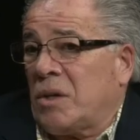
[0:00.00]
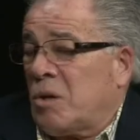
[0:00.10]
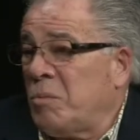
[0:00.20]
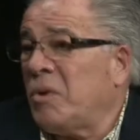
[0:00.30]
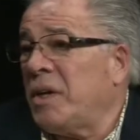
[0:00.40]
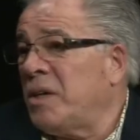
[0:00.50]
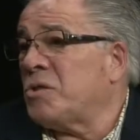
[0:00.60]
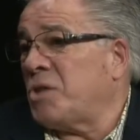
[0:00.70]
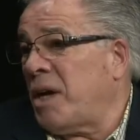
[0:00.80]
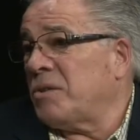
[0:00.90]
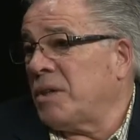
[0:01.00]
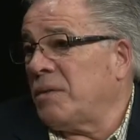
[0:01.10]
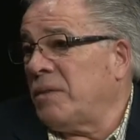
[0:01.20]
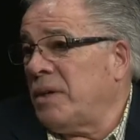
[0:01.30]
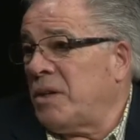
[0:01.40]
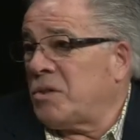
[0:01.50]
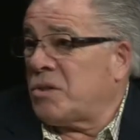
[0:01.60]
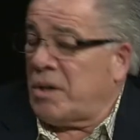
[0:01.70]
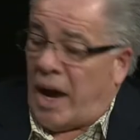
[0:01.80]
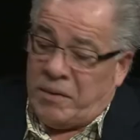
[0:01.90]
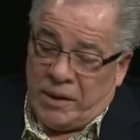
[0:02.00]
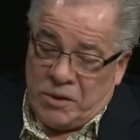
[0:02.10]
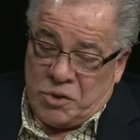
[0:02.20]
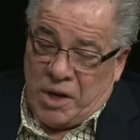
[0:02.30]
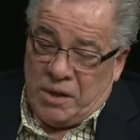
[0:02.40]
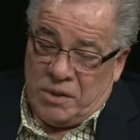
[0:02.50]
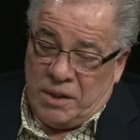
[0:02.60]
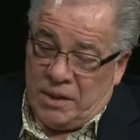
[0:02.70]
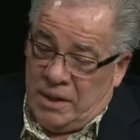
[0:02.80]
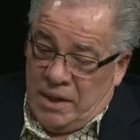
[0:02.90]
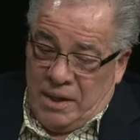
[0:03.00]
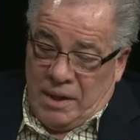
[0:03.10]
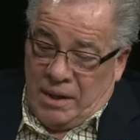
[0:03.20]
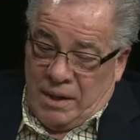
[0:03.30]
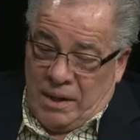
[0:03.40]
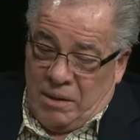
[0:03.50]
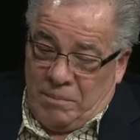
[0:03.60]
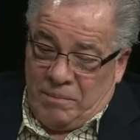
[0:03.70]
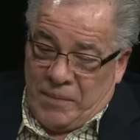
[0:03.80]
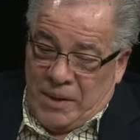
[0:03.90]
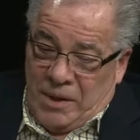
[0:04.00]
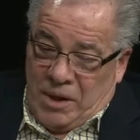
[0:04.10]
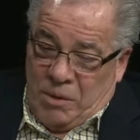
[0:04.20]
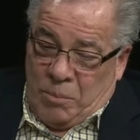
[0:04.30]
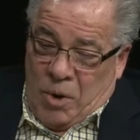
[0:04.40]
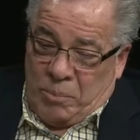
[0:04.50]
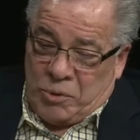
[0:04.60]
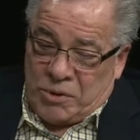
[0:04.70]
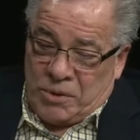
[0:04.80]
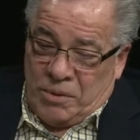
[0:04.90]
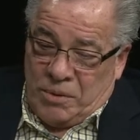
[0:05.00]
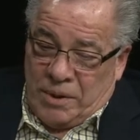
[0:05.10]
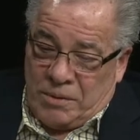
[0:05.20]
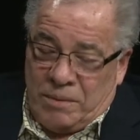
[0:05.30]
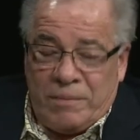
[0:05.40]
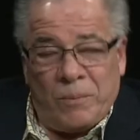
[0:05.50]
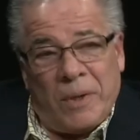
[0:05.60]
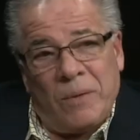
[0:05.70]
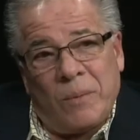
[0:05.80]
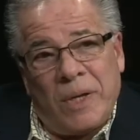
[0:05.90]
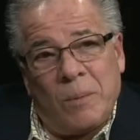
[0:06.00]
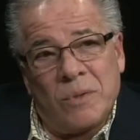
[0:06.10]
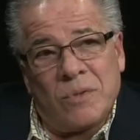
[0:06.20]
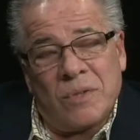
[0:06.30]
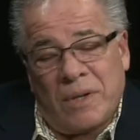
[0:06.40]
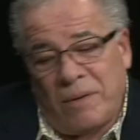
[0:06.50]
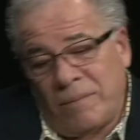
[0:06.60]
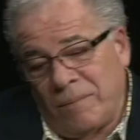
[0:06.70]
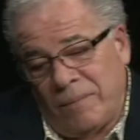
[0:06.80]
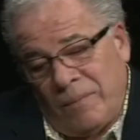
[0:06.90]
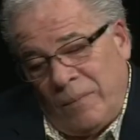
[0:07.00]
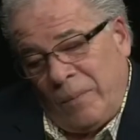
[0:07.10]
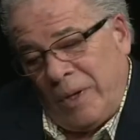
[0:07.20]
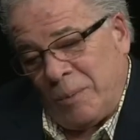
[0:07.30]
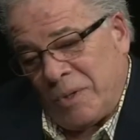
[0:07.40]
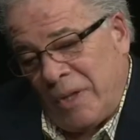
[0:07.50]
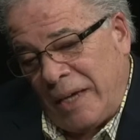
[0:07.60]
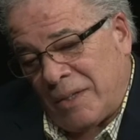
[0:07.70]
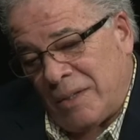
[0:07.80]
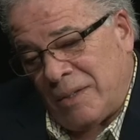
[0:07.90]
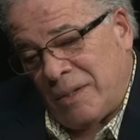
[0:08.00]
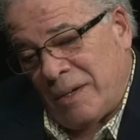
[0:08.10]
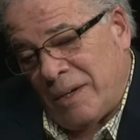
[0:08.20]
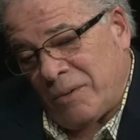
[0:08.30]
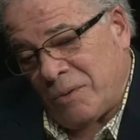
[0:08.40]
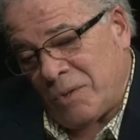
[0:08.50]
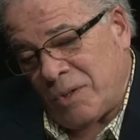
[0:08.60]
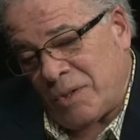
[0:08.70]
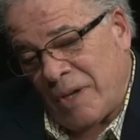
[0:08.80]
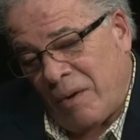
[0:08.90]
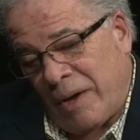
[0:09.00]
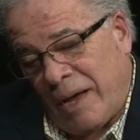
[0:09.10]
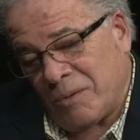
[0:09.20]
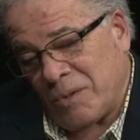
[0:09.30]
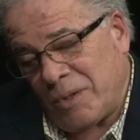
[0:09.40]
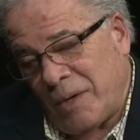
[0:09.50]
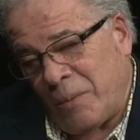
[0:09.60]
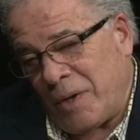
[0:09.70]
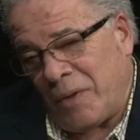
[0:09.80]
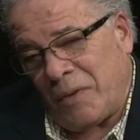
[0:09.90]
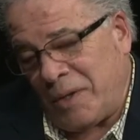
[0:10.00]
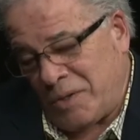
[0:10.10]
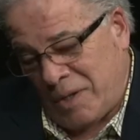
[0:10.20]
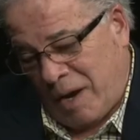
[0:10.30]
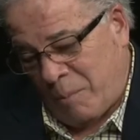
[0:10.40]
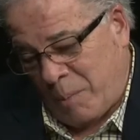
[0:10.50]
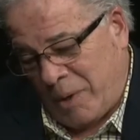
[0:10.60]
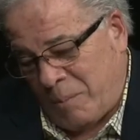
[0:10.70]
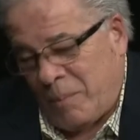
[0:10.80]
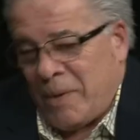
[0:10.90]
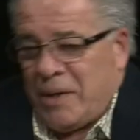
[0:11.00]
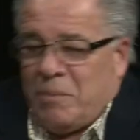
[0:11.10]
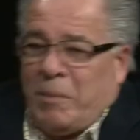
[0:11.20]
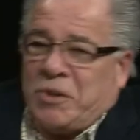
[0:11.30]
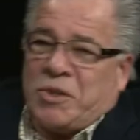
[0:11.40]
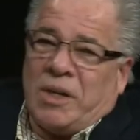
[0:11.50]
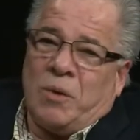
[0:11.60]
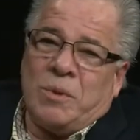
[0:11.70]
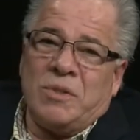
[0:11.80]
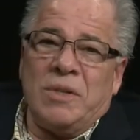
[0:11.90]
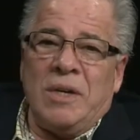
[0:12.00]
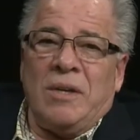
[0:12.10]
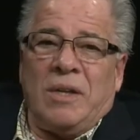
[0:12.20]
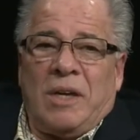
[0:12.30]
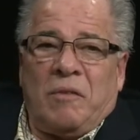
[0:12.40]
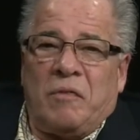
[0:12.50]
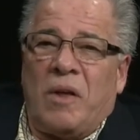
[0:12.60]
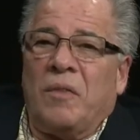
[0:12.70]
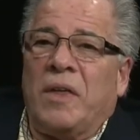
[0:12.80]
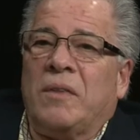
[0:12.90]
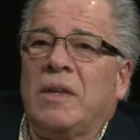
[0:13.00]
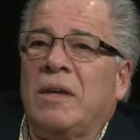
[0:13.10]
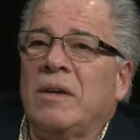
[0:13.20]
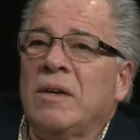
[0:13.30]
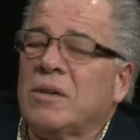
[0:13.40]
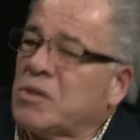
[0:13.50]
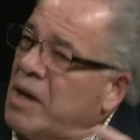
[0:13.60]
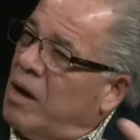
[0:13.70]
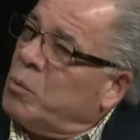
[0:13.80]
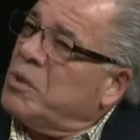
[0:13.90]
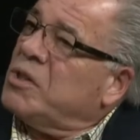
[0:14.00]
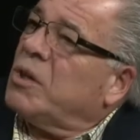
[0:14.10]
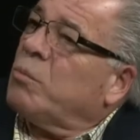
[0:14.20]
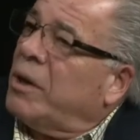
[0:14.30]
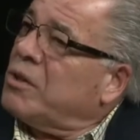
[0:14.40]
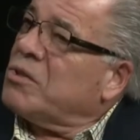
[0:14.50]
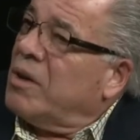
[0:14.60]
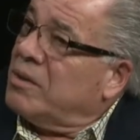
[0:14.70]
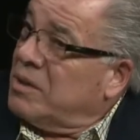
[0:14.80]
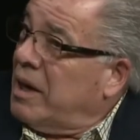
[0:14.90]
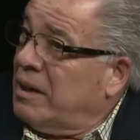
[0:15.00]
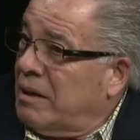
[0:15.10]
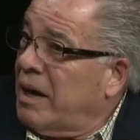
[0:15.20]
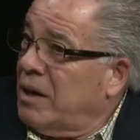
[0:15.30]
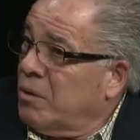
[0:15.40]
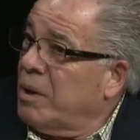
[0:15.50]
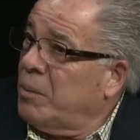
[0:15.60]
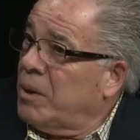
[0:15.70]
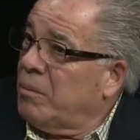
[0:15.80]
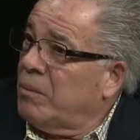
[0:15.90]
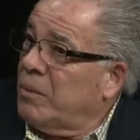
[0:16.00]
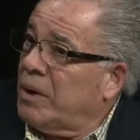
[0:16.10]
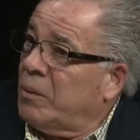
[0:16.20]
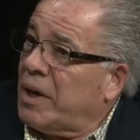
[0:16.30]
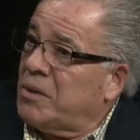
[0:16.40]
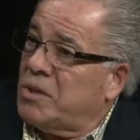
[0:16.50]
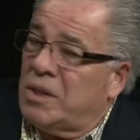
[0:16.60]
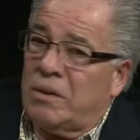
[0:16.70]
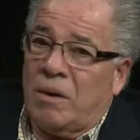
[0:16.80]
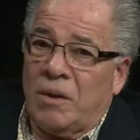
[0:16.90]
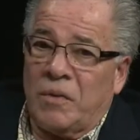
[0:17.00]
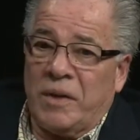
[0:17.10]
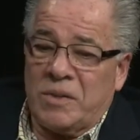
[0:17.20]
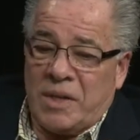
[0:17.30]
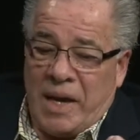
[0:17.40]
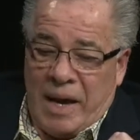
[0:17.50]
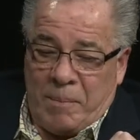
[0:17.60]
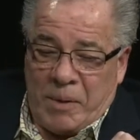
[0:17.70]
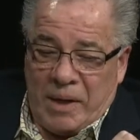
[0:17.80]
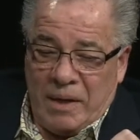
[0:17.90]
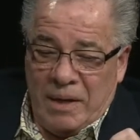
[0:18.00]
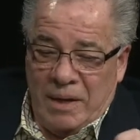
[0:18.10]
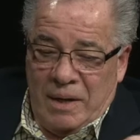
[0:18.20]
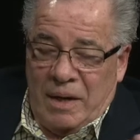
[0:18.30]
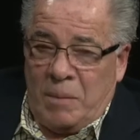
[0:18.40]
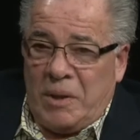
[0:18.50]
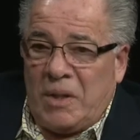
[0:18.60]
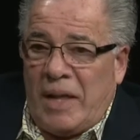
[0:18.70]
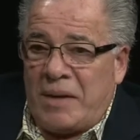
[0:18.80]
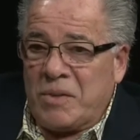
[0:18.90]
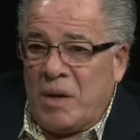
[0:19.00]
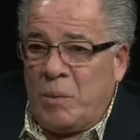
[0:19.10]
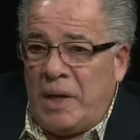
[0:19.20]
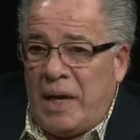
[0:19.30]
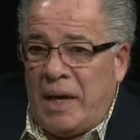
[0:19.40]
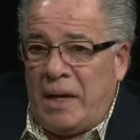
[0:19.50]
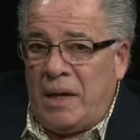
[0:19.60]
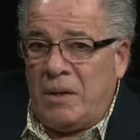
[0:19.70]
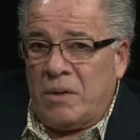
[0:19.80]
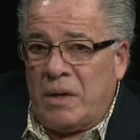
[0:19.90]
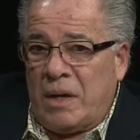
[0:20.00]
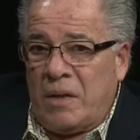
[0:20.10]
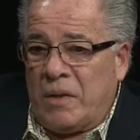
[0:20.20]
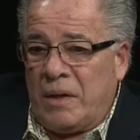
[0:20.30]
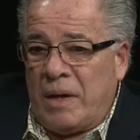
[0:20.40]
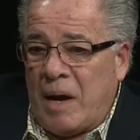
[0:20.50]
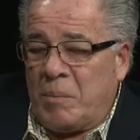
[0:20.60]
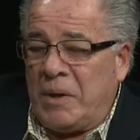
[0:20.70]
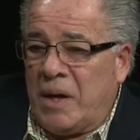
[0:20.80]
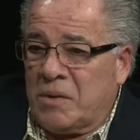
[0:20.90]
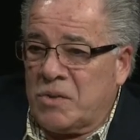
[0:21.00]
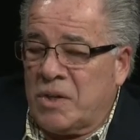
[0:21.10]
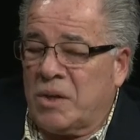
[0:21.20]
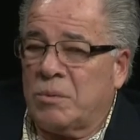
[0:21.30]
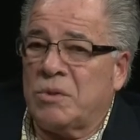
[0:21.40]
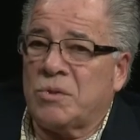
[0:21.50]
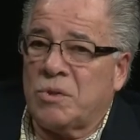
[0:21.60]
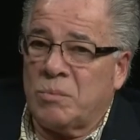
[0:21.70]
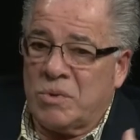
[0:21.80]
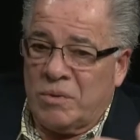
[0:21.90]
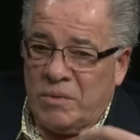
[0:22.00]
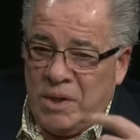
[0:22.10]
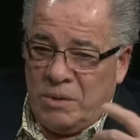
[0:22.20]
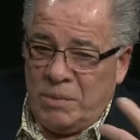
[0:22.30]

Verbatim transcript: the community is changing, and it's I think it's changing. It is. Um, Bob Driscoll, uh, when when he was uh, when he was elected uh, to the town council, one of the things he, I remember him mentioning was he felt that the town was in a renaissance, and I, mm -hmm. I mm-hmm. agree with him when, yes. when, I see all the things that are happening. I mean, the last time we had any anything happen down the center in terms of mm -hmm.